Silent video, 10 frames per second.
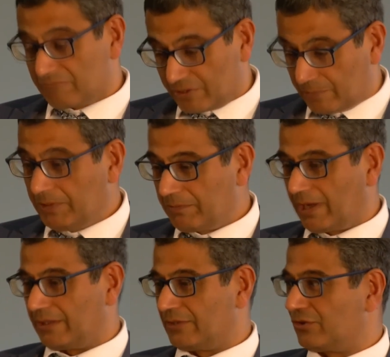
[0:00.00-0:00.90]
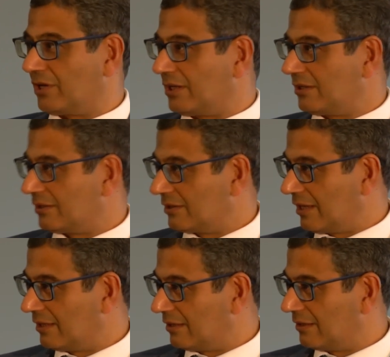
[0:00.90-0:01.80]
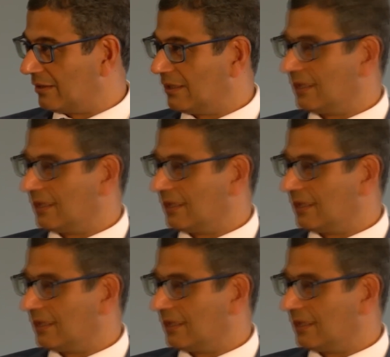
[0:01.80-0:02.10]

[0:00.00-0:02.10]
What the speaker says: driven by the genetics and the